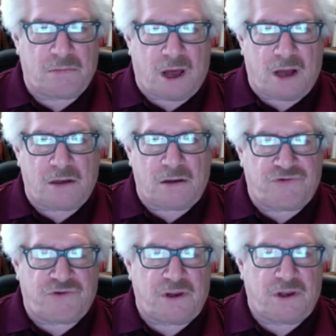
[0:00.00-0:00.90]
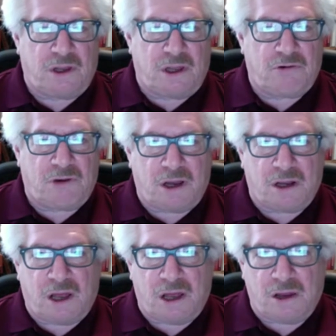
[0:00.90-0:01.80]
colleagues here in
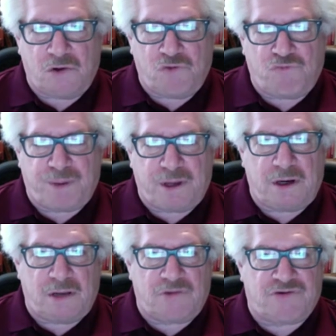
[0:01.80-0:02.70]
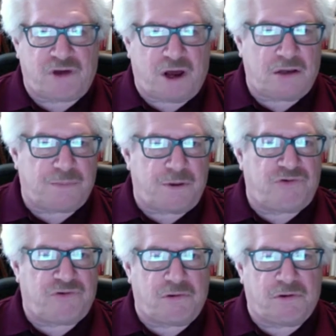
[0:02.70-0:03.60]
LA who've been inside the
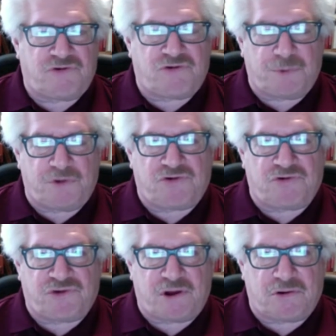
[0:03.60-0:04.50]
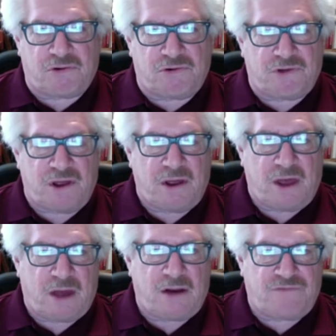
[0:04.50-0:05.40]
postal distribution centers
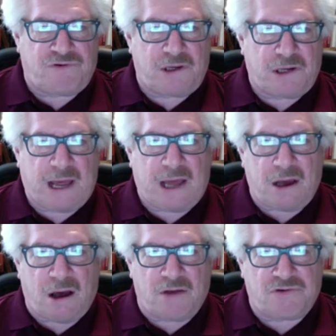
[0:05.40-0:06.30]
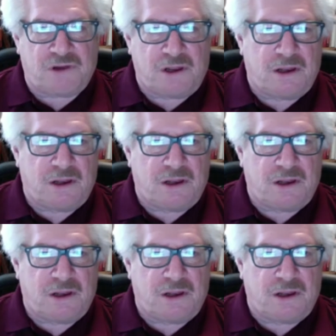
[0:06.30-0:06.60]
and have seen chaos.